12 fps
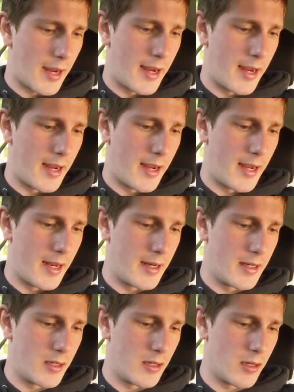
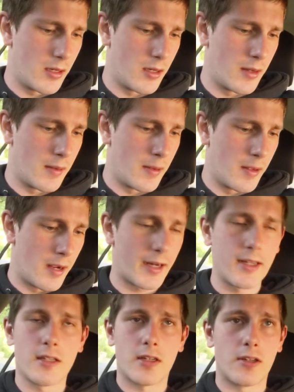and
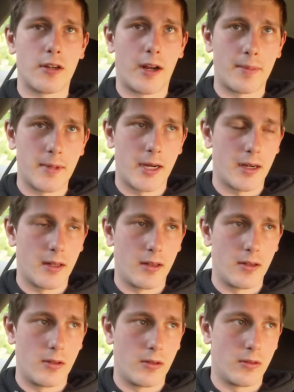I guess I should update a
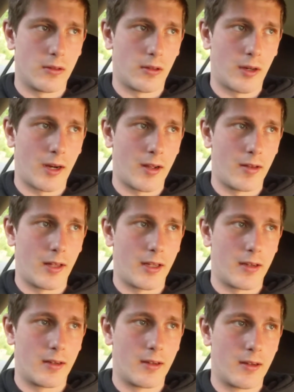little on how
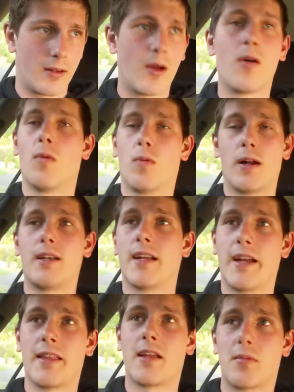that one
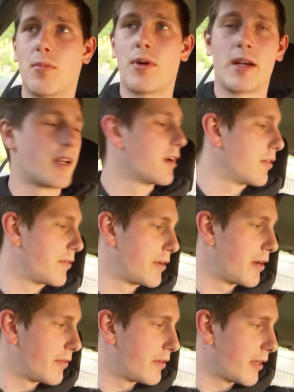day that I'm repeating over
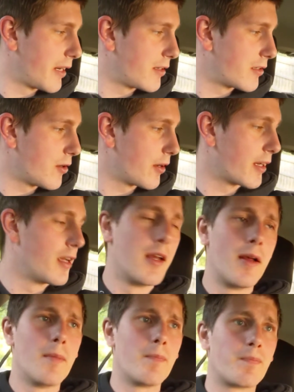and over again is going.
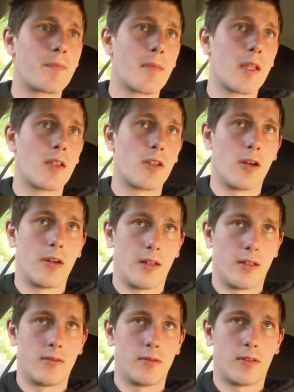
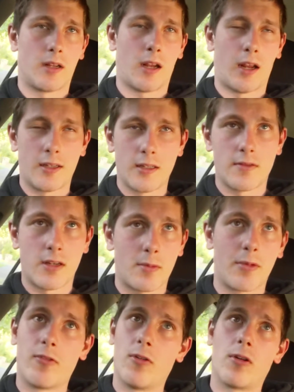So, as I've
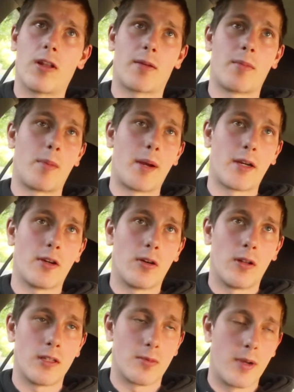said before, like my main
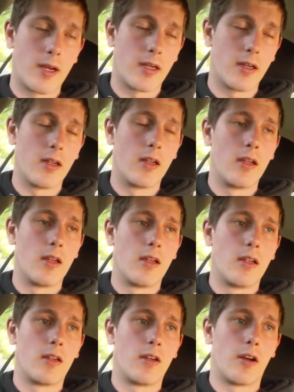goal has been,
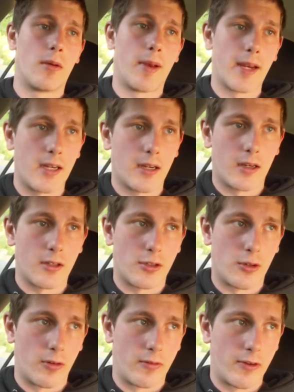you know, making a
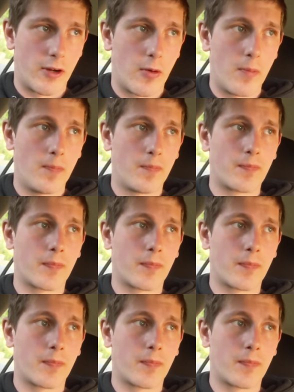short film.